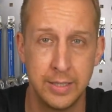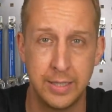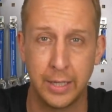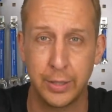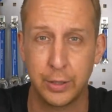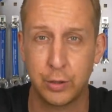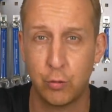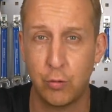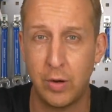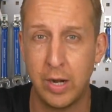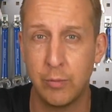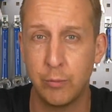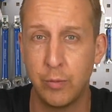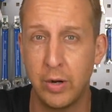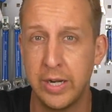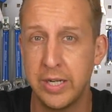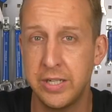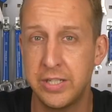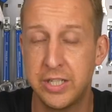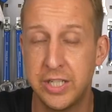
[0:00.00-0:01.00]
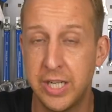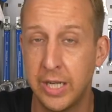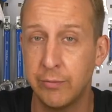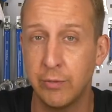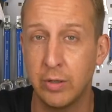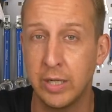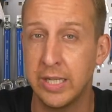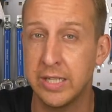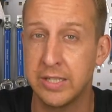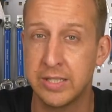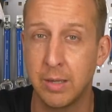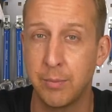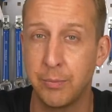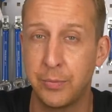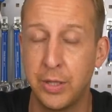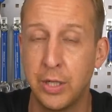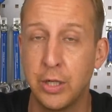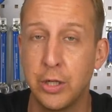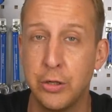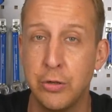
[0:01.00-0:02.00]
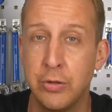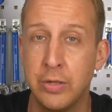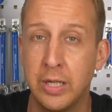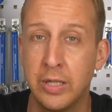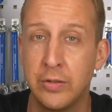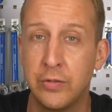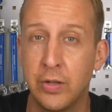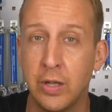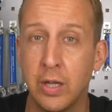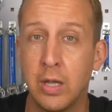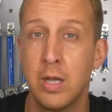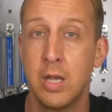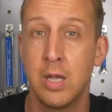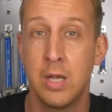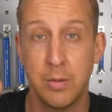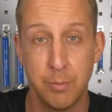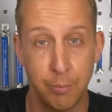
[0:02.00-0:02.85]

Now the crown race generally is something that you need to